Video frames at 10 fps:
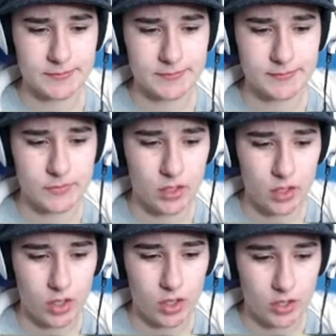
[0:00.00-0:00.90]
Alright,
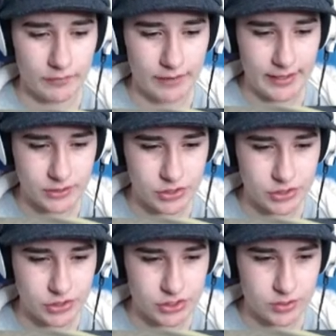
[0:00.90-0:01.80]
children.
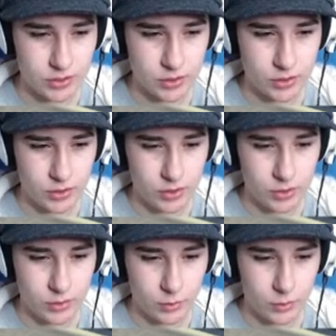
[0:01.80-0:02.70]

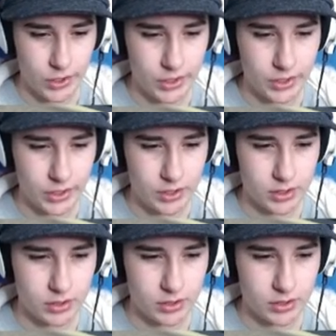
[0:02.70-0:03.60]
Work
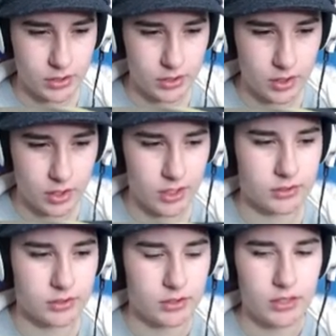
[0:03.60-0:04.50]
hard.
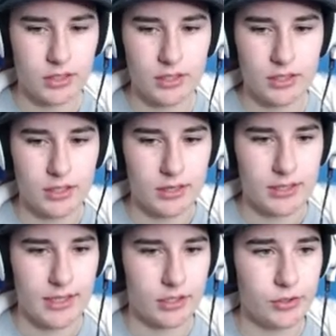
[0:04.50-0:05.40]
Thank you.
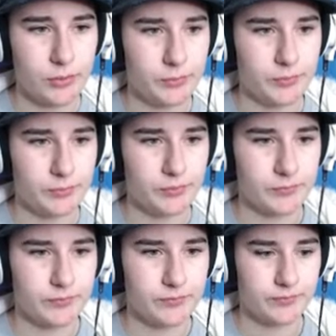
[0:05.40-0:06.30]

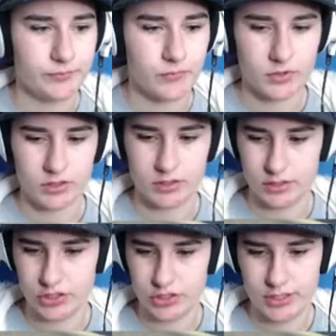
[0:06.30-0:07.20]
Did she eat
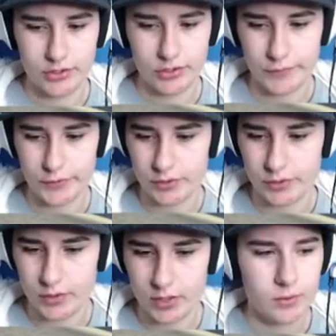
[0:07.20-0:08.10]
her food?
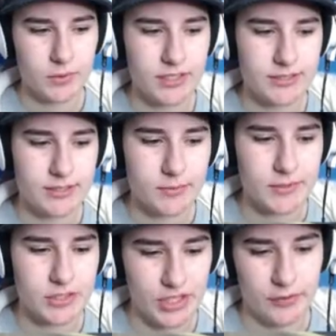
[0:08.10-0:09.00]
Please tell me she ate her
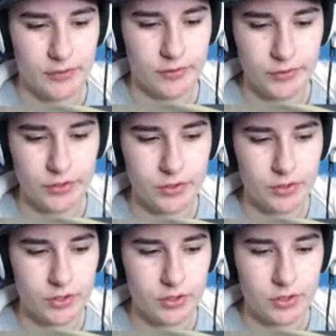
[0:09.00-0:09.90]
food.
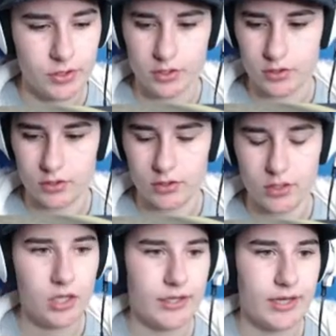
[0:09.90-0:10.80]
Okay,
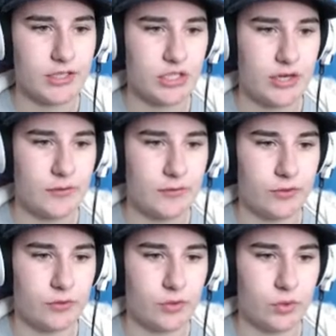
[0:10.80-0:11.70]
she ate her food. Cool.
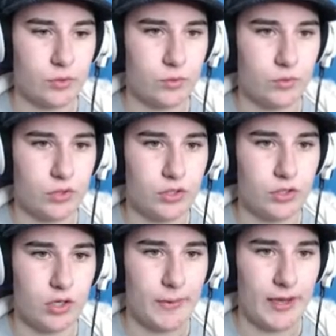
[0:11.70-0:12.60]
You can go back in
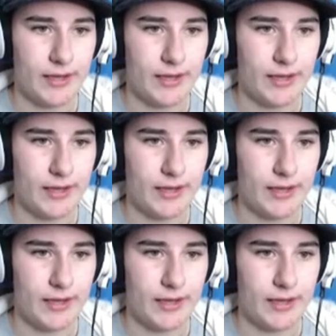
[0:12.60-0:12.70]
there.